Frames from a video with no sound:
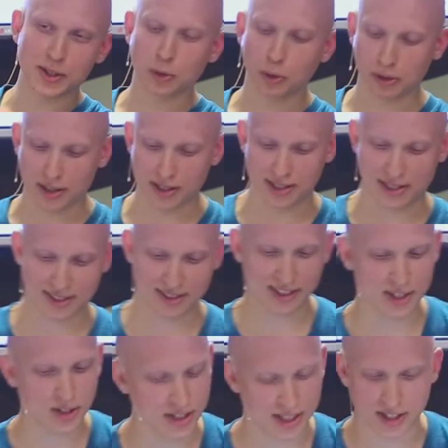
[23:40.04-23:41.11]
and he's cool because
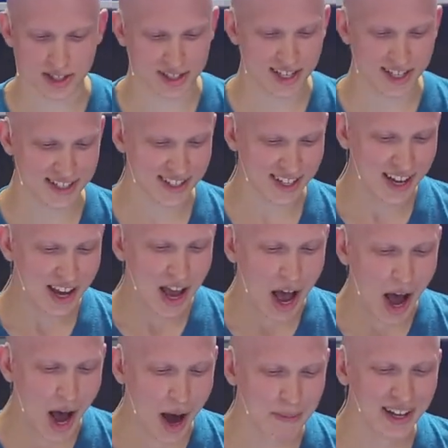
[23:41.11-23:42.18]
he just is.
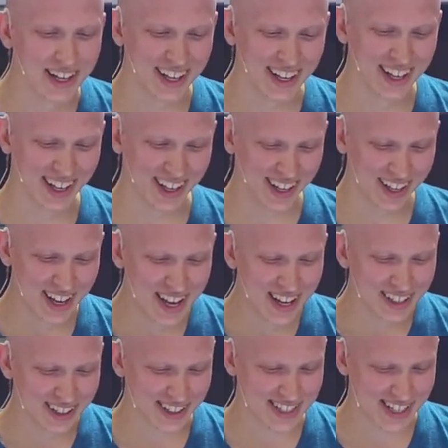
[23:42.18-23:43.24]

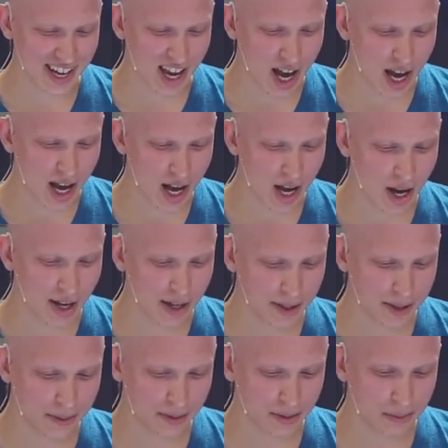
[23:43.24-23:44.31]
Let's see.
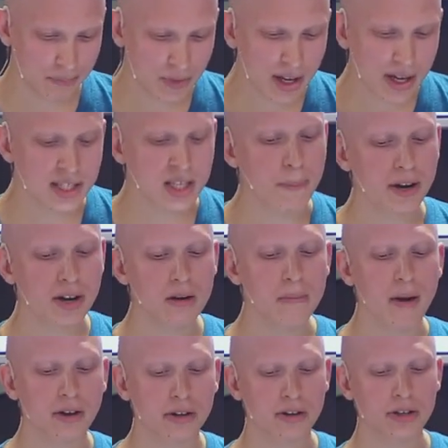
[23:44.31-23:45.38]
Is it better
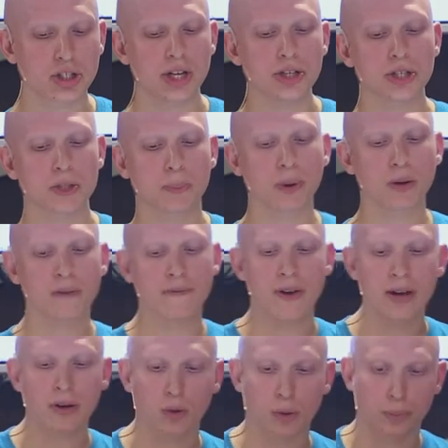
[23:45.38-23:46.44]
to monitor changes per
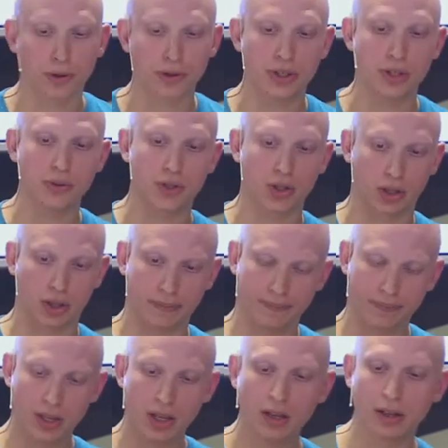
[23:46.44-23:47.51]
event or per user?
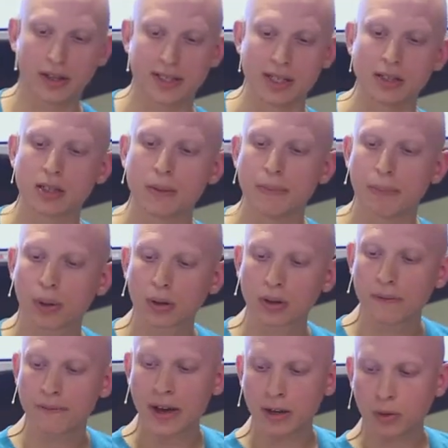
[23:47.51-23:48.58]
Let's see,
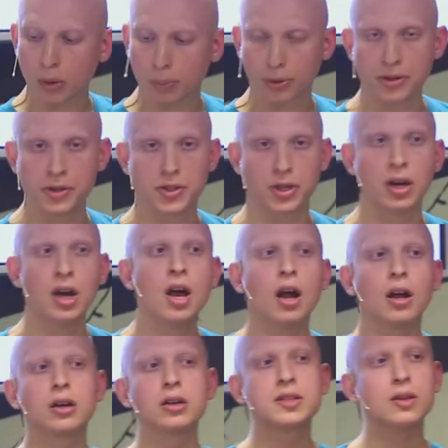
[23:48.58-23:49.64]
per event or per user.
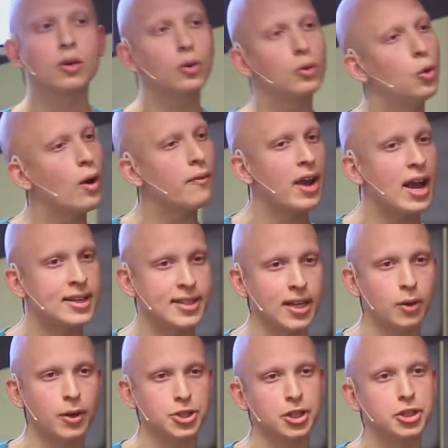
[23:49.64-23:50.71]
Whoever asked
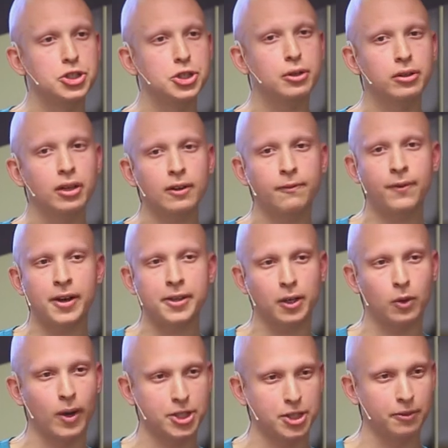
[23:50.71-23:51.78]
that question, could you clarify
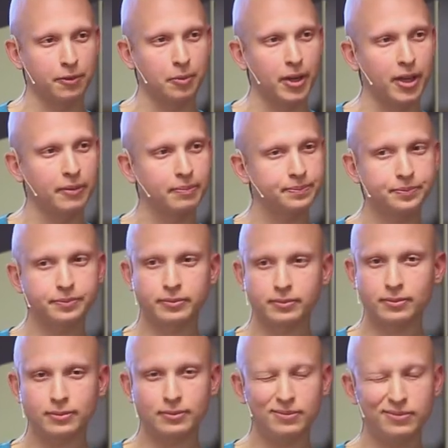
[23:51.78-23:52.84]
the question for
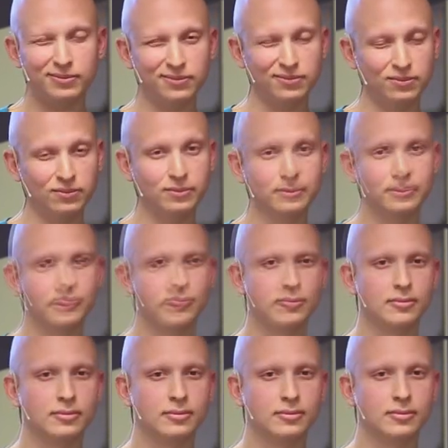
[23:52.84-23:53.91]

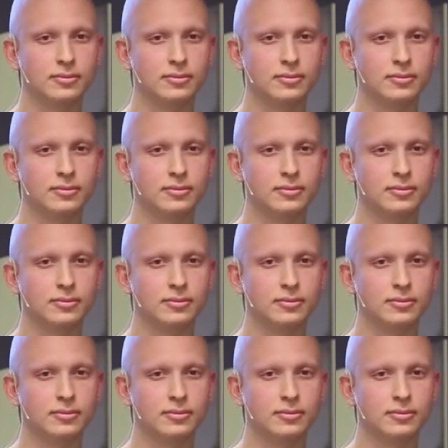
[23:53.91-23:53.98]
me?